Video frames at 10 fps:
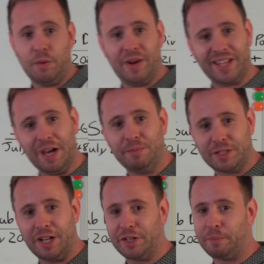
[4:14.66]
when it comes
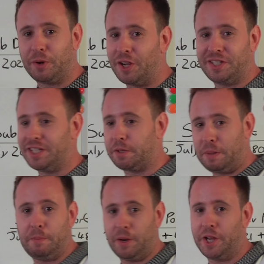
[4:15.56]
to London prices, the
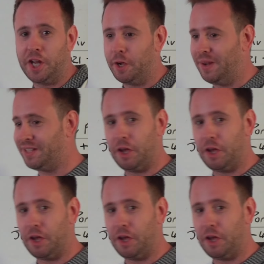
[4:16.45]
people I know is